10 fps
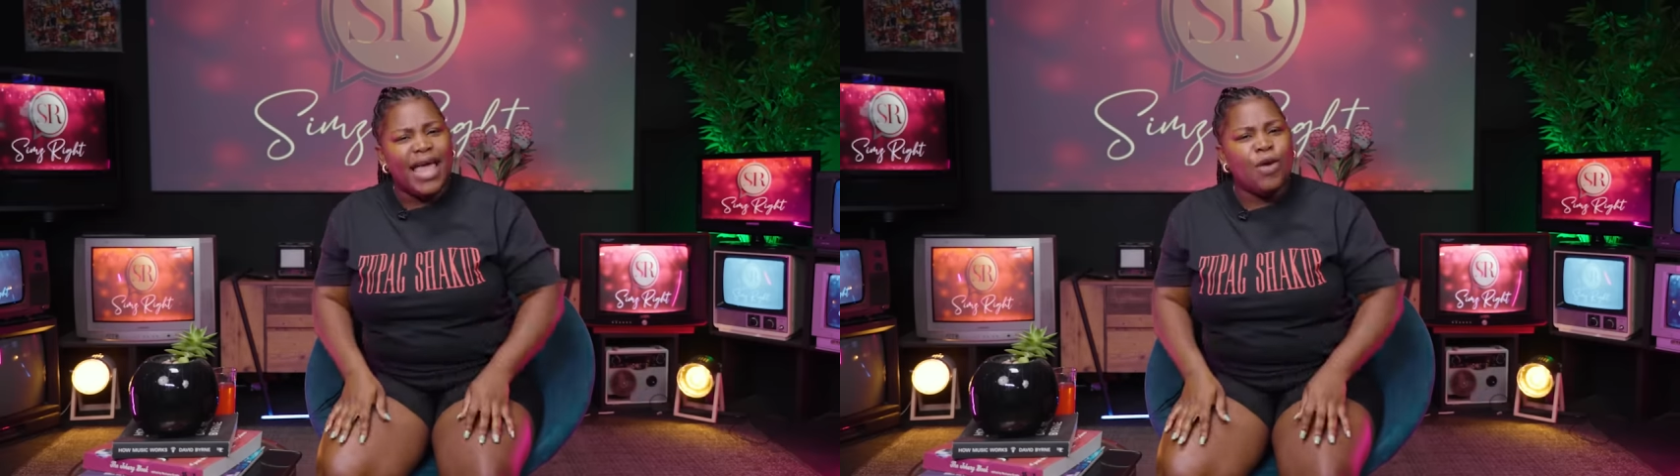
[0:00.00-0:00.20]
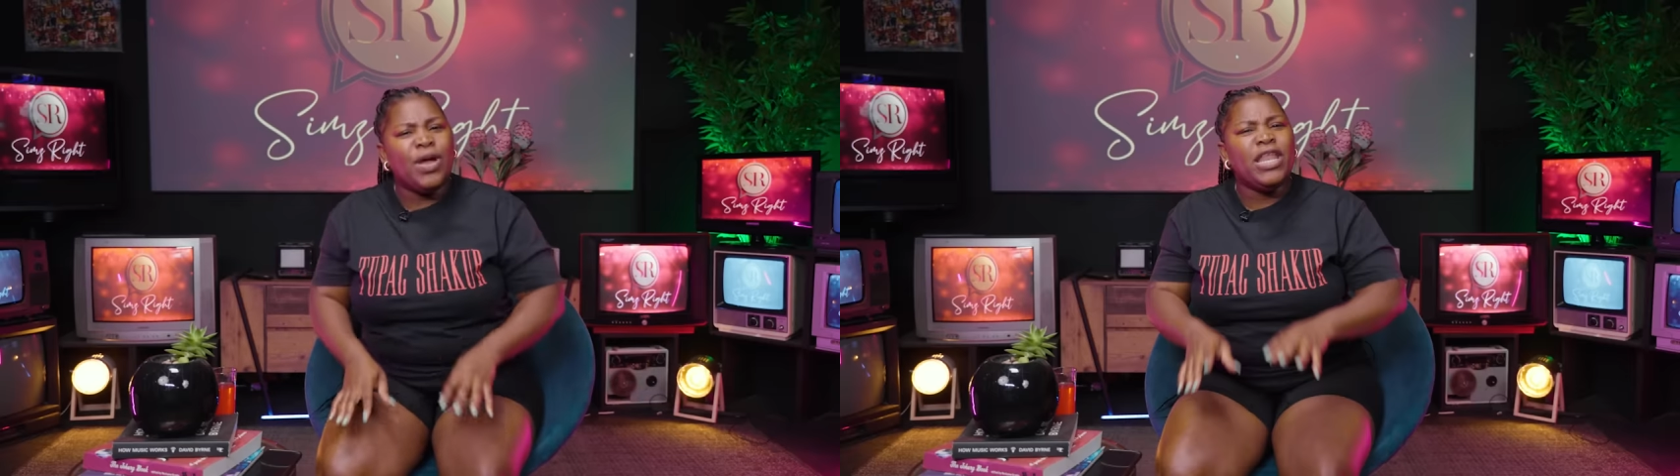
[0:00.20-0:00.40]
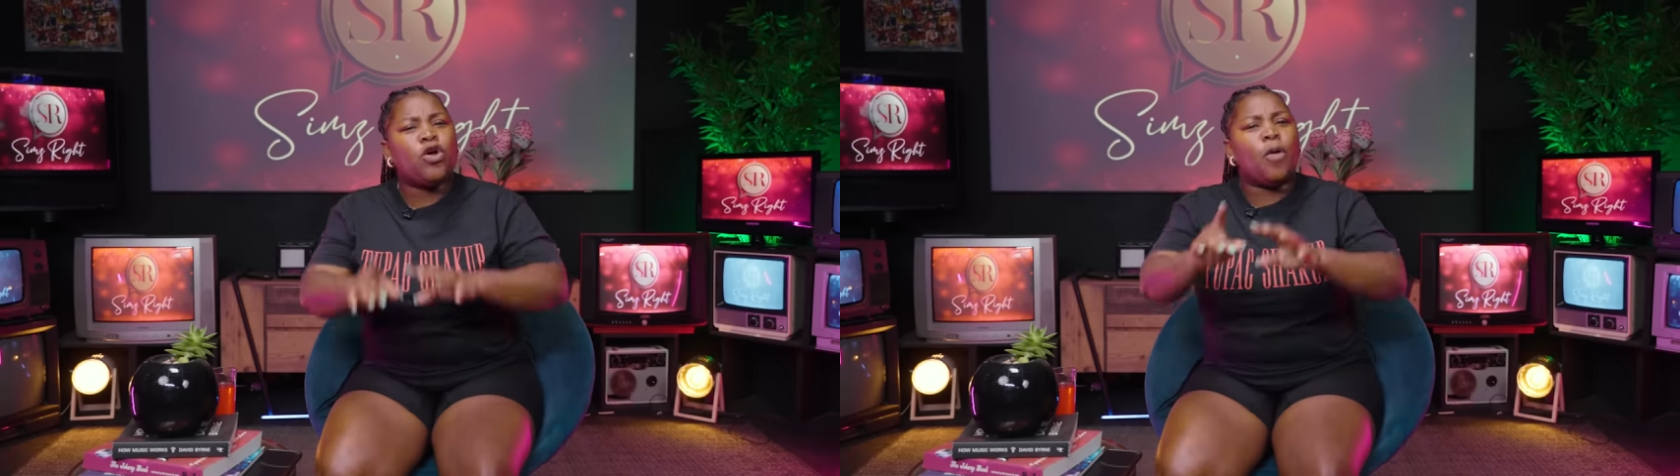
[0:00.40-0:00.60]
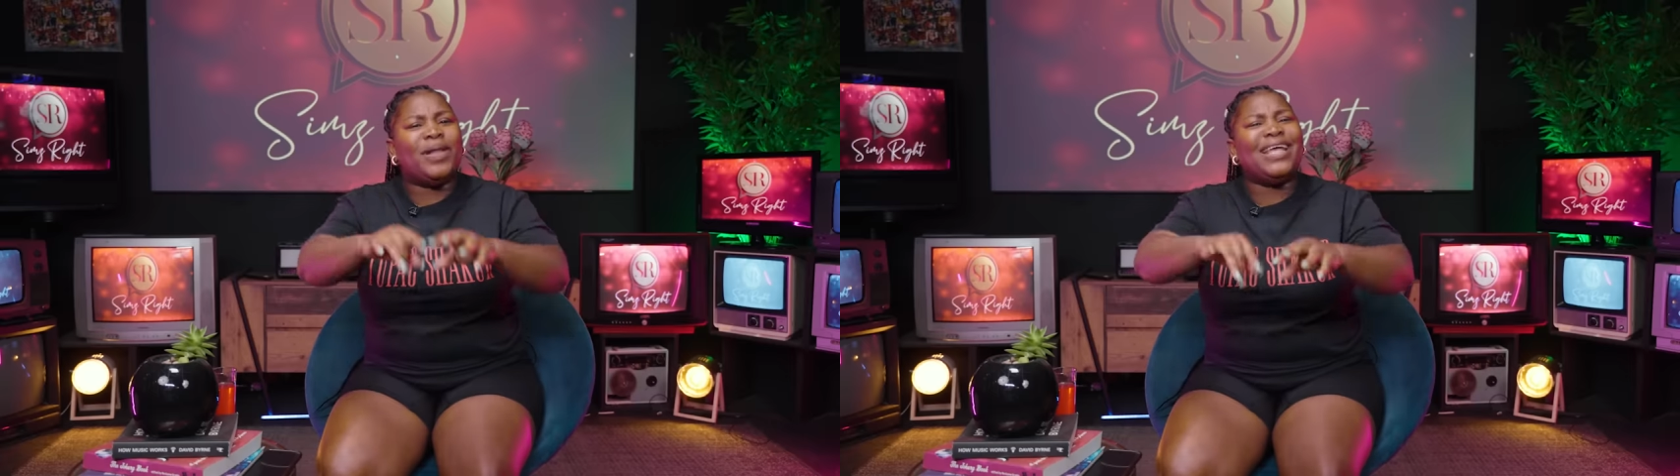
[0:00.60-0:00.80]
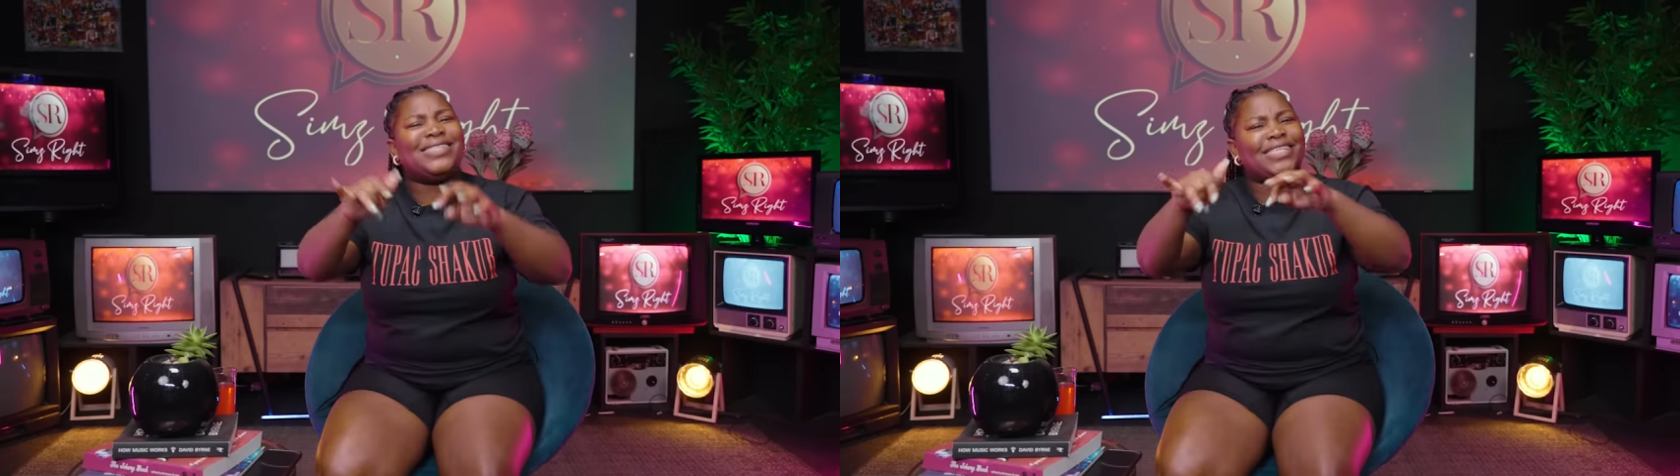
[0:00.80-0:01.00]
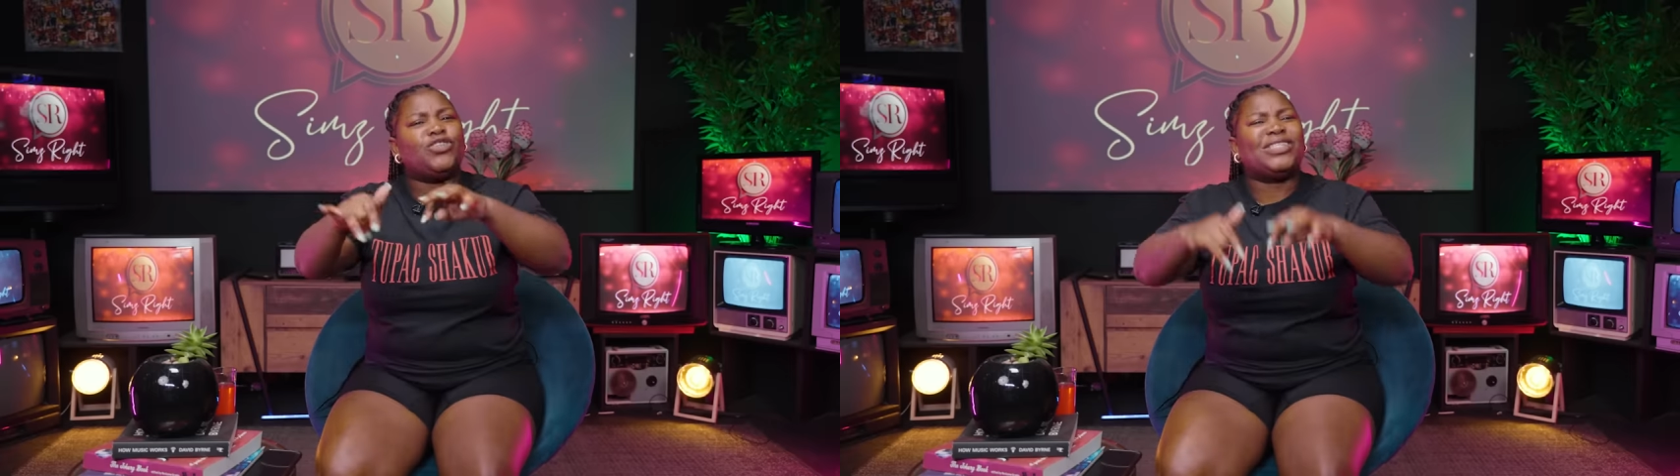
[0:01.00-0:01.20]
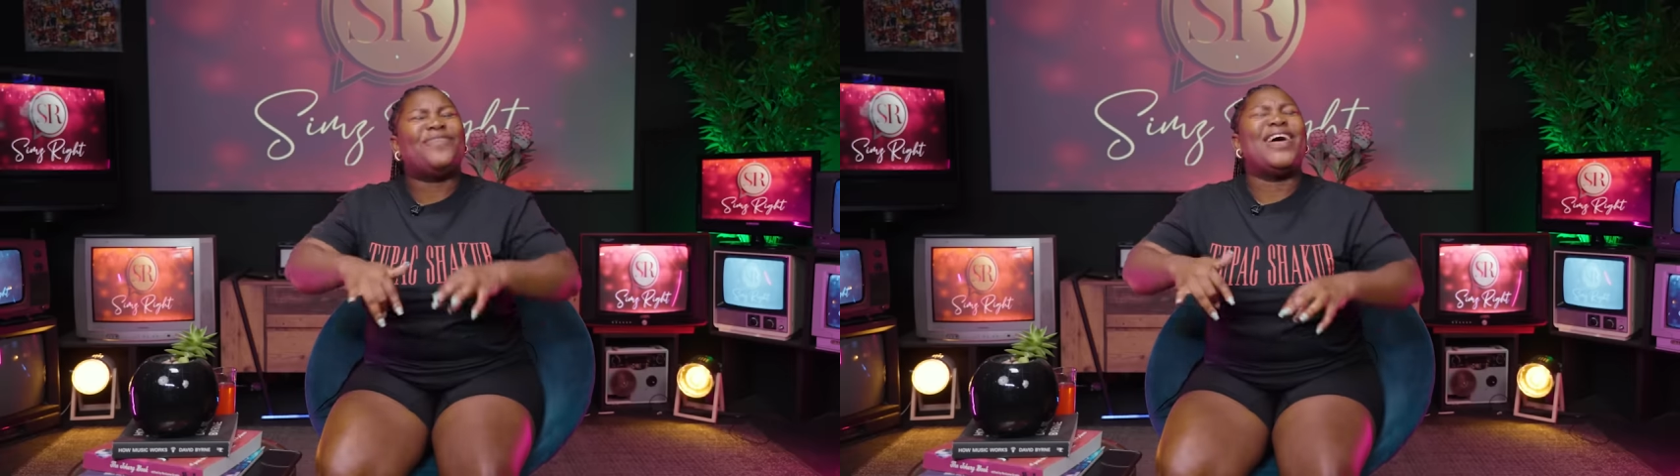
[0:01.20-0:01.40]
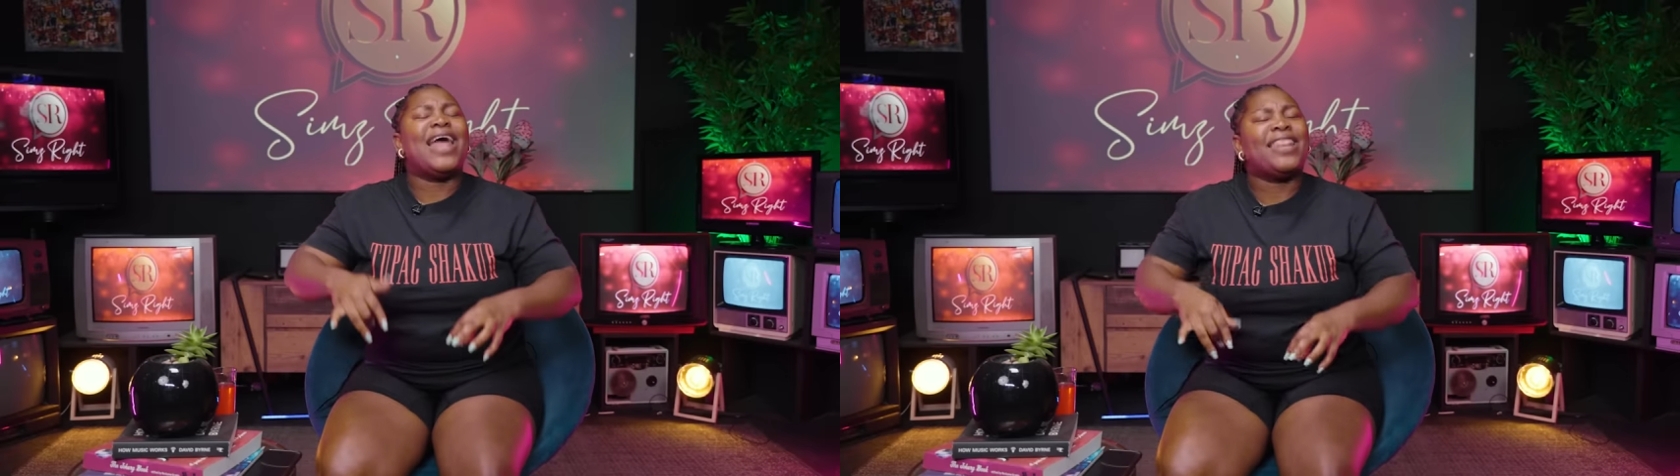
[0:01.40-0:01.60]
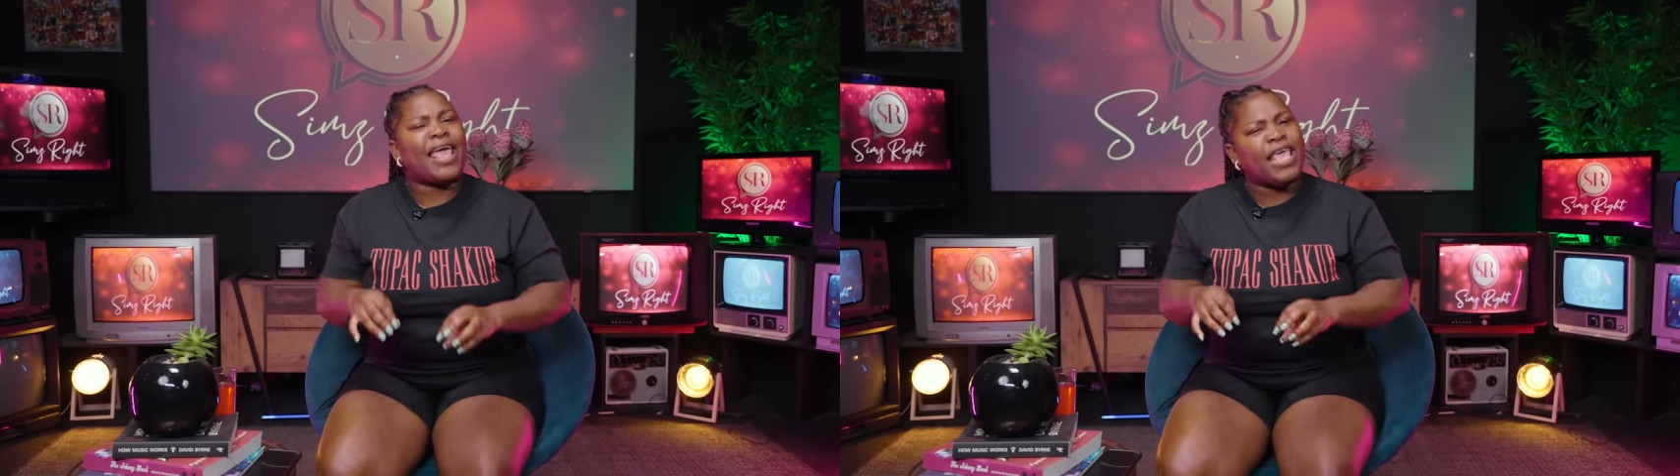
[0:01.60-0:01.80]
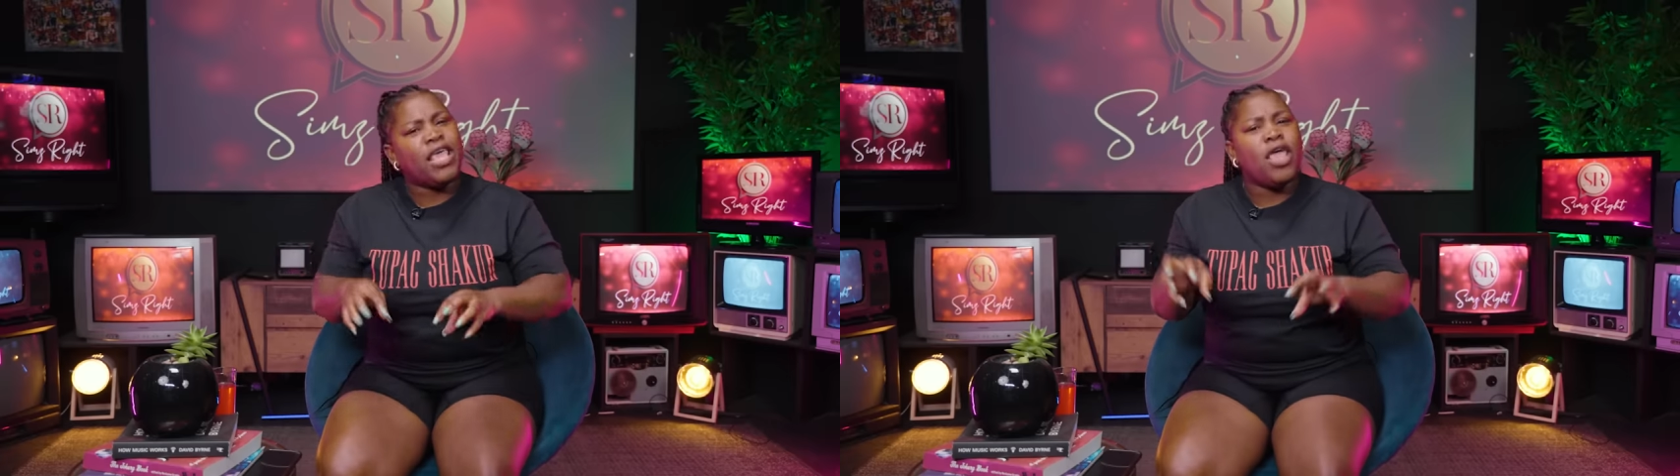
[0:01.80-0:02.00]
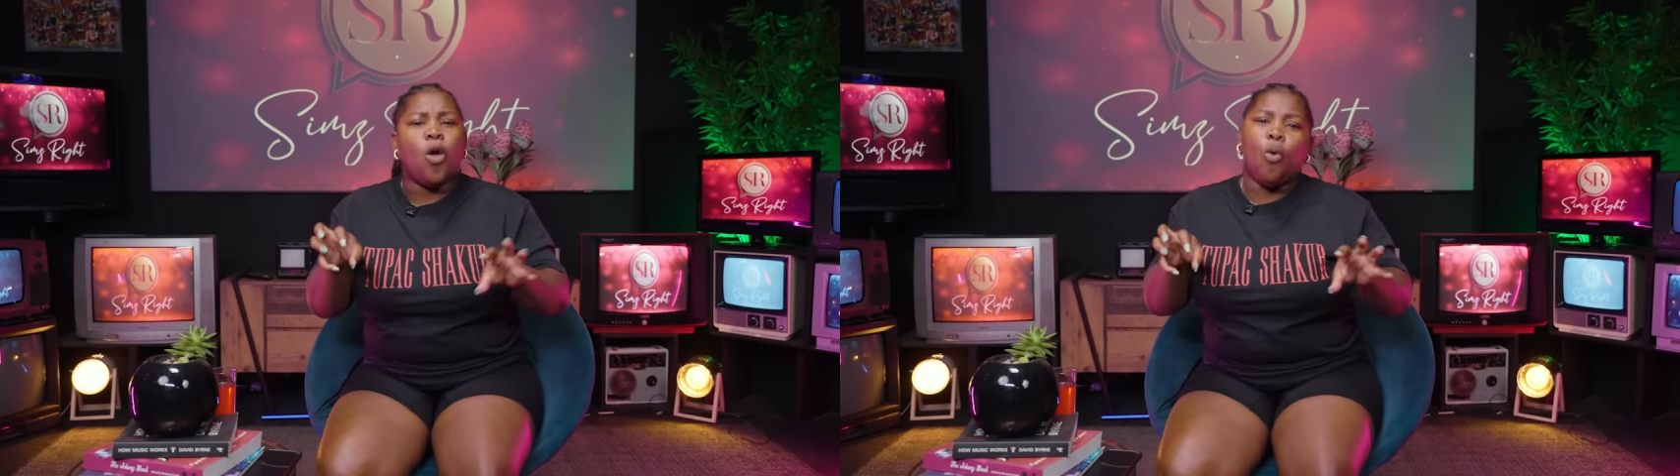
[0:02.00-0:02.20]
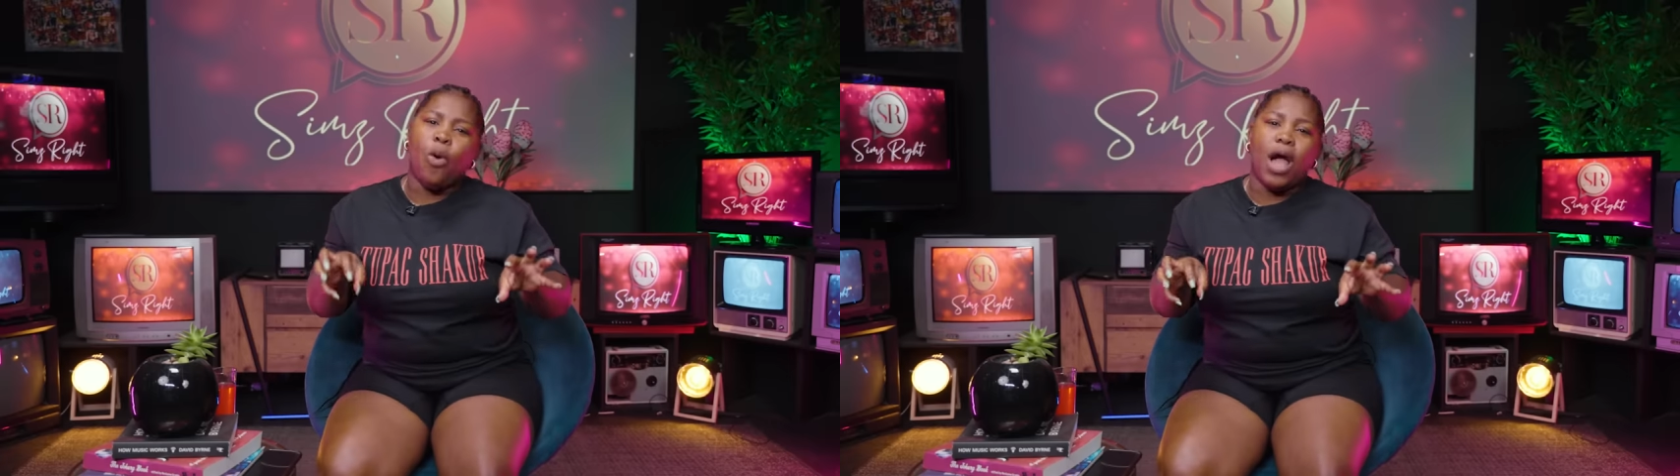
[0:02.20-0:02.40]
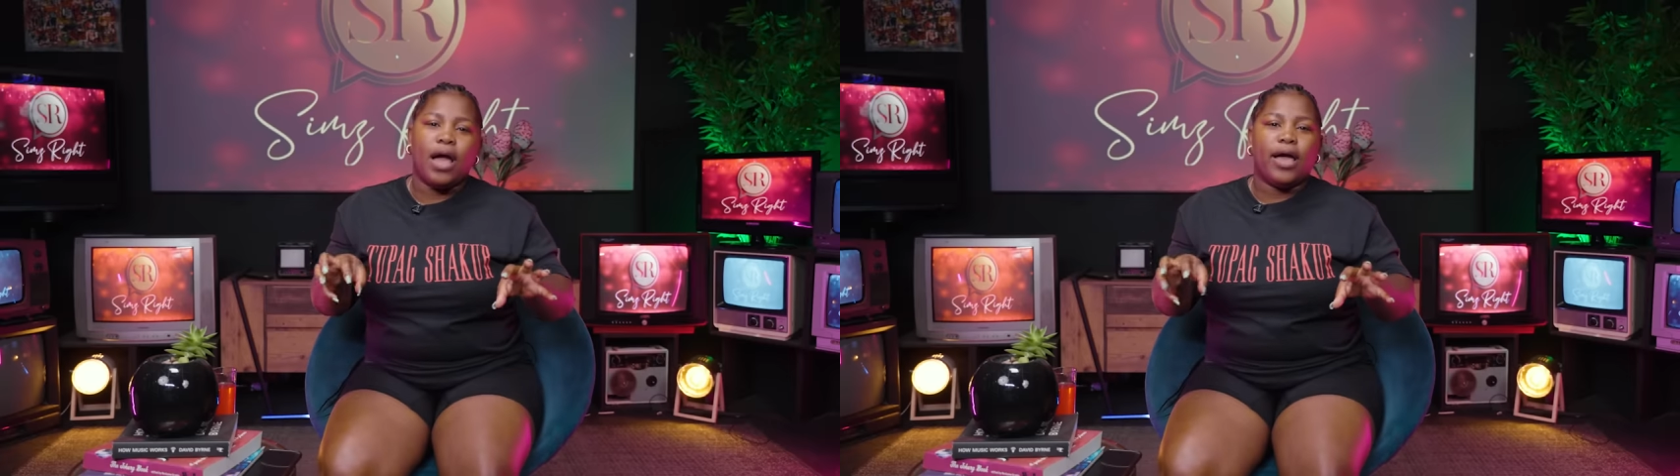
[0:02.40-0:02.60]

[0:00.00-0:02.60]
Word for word: When he complains, send yourself another E. What?